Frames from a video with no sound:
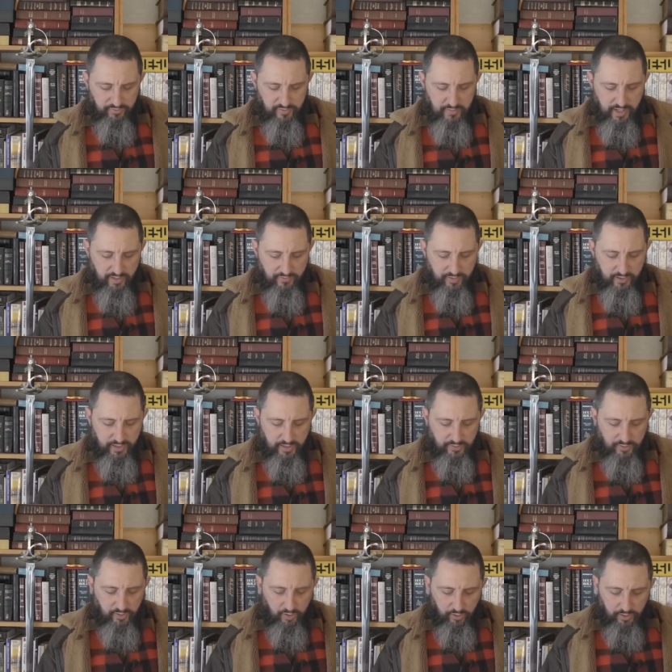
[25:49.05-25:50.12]
from heaven
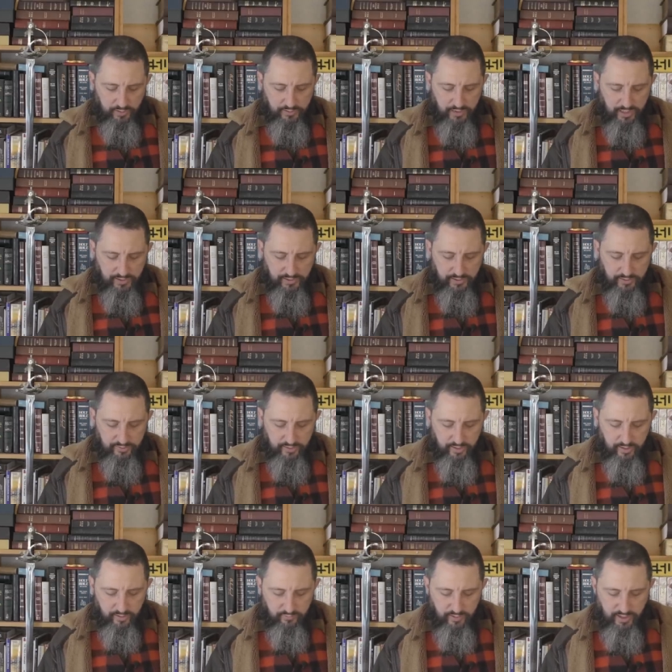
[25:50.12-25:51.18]
against all ungodliness
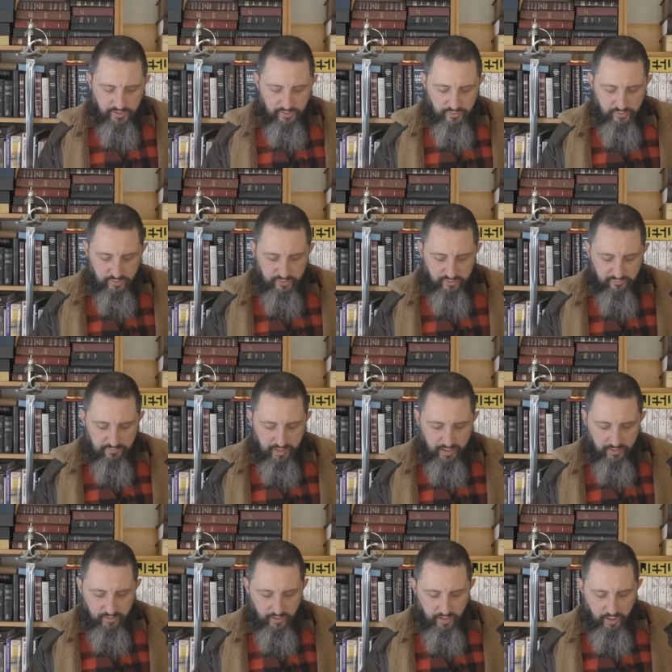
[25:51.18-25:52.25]
and unrighteousness of
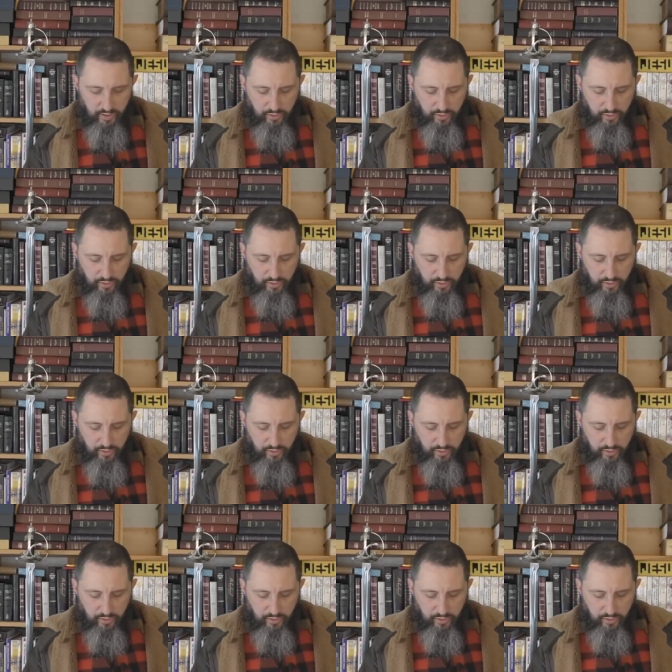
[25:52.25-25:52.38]
men